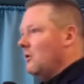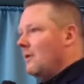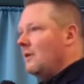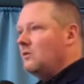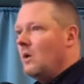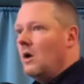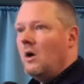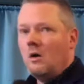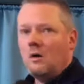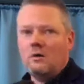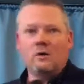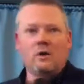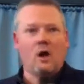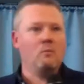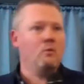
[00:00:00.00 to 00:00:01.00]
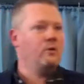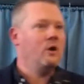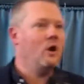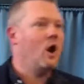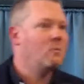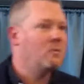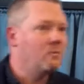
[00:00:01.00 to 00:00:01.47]
and that's, you know, I'm only
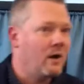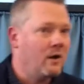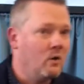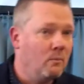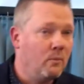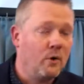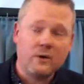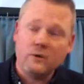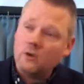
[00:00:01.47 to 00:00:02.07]
harming my own body.